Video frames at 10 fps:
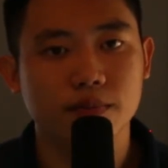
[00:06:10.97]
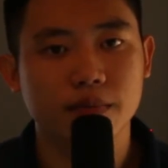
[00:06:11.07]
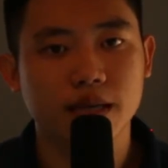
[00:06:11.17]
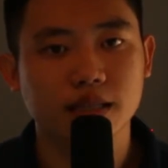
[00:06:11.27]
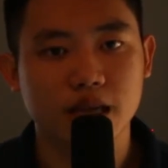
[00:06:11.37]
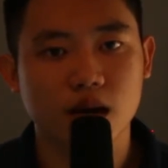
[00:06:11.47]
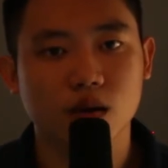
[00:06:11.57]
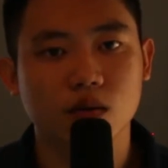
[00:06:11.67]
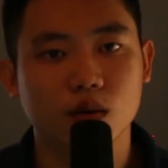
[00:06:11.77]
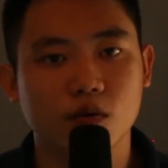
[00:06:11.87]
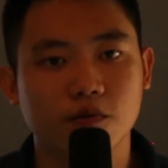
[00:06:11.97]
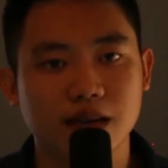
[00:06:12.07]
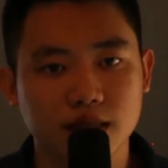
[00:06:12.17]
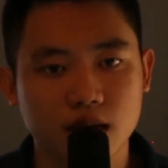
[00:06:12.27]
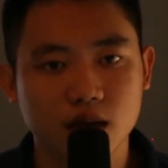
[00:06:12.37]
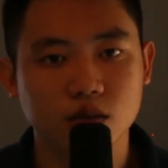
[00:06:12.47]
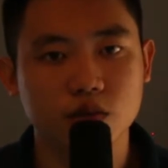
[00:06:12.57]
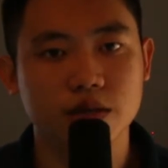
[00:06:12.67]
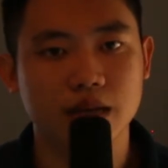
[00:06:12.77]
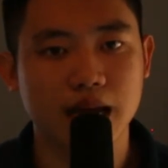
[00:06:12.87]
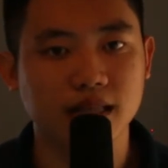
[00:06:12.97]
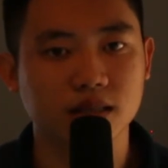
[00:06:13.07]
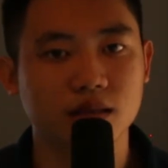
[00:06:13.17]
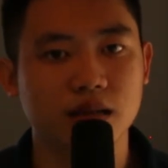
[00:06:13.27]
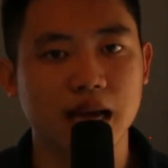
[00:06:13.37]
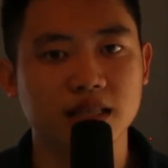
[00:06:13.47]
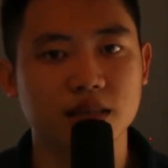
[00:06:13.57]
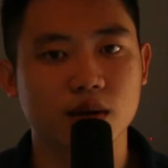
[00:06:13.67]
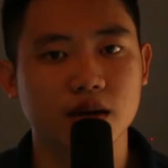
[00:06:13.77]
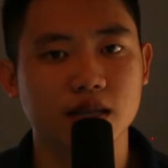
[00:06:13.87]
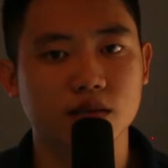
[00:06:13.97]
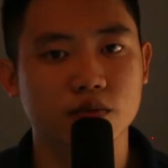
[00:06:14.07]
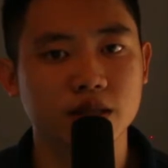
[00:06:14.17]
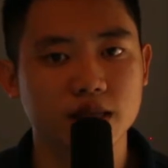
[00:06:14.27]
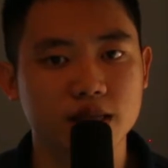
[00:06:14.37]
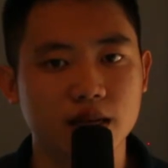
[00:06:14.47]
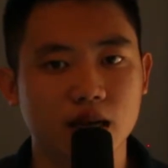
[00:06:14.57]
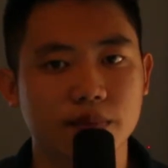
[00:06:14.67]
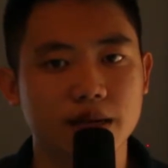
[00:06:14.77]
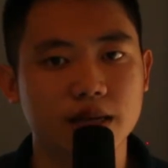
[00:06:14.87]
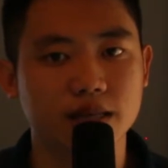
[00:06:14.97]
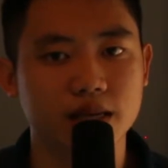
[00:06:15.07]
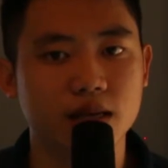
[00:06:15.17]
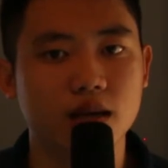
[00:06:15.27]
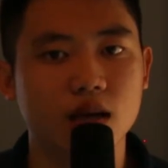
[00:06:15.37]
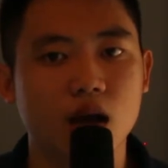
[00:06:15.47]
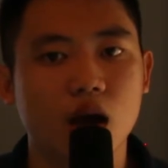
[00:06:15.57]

B cell growth factor to enhance the antibody secreting ability